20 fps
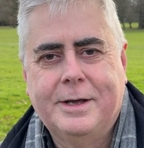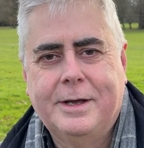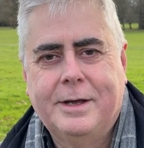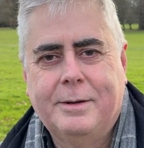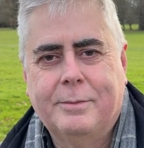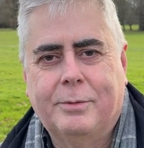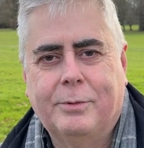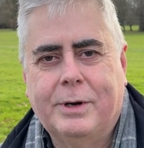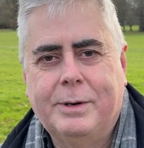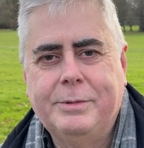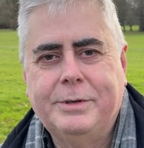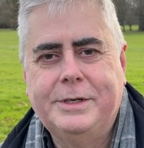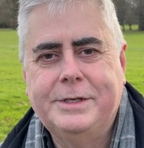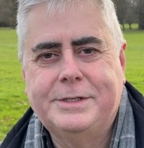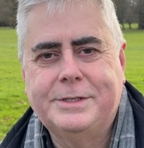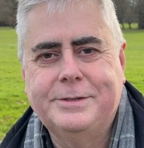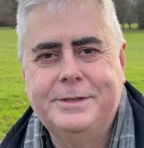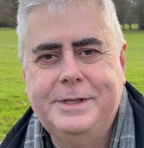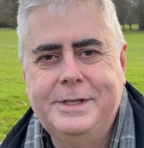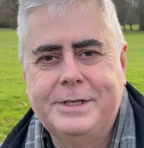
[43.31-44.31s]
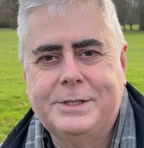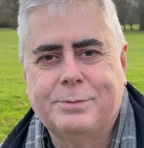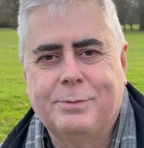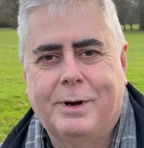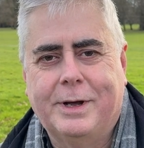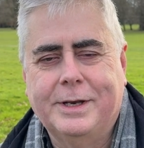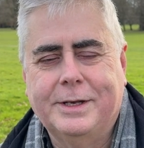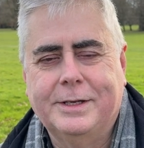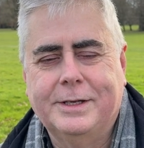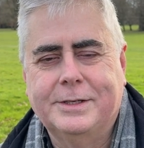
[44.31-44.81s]
But what I'm going to do in this
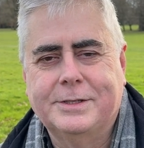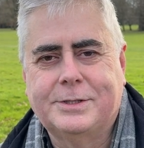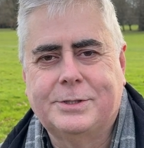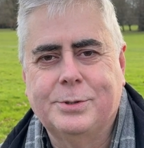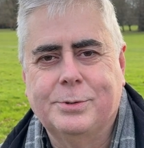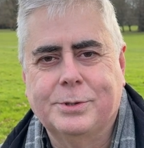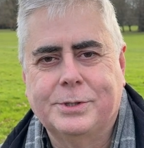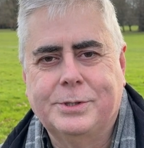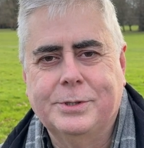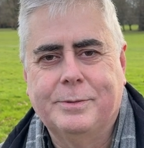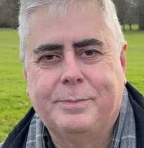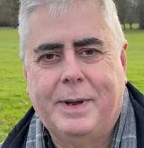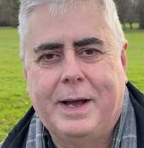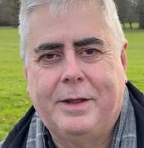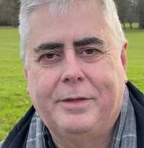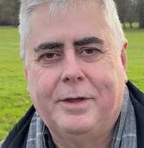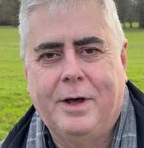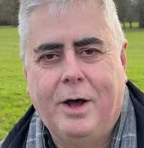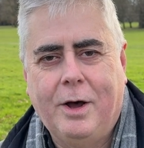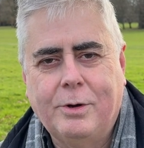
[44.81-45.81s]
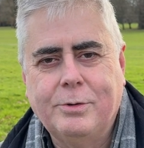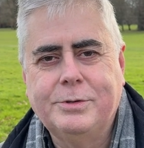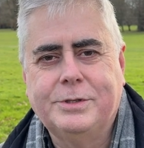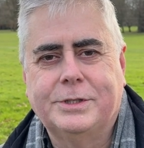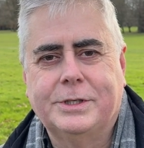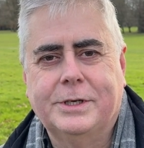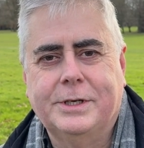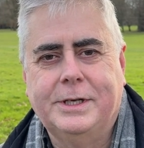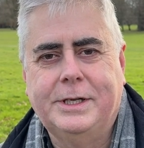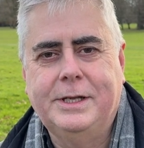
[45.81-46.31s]
one is talk to you about the whole
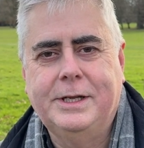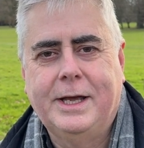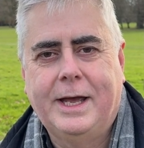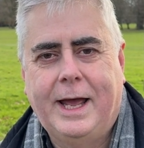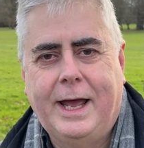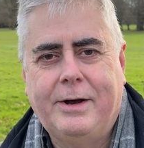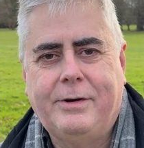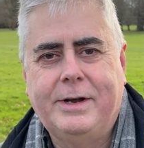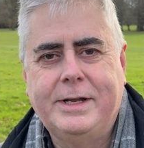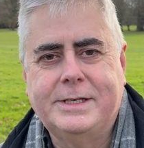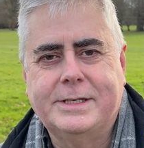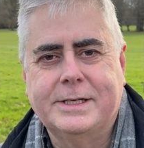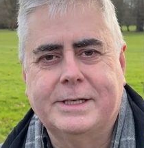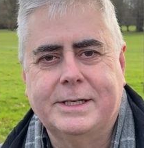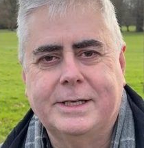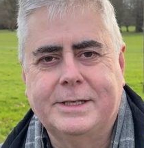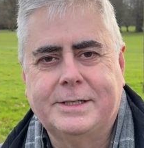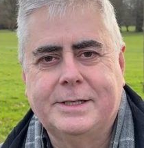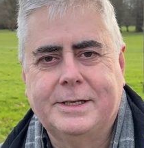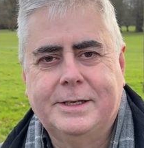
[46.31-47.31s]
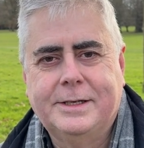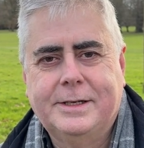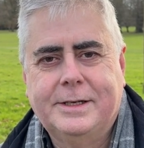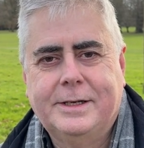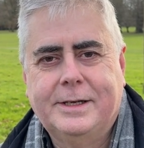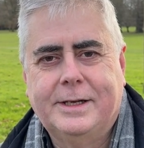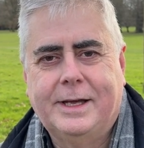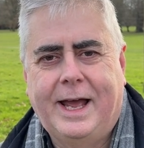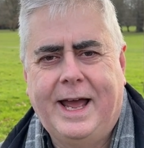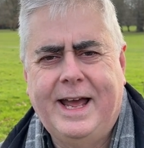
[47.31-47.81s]
journey, how I did it,
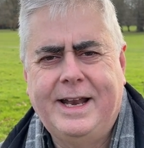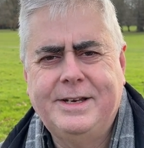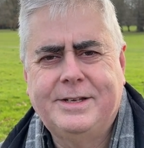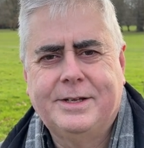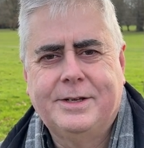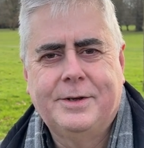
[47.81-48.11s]
and